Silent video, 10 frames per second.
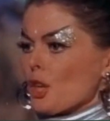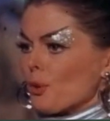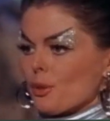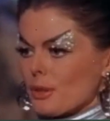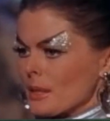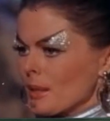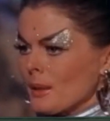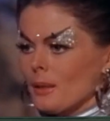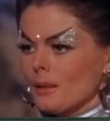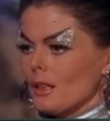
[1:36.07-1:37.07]
No use.
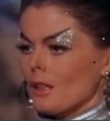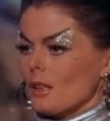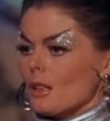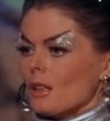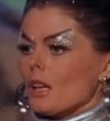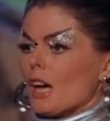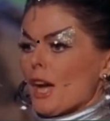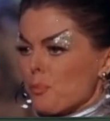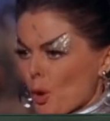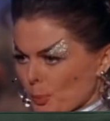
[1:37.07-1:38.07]
I
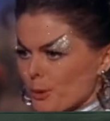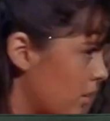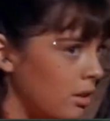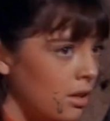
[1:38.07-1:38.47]
won't put you in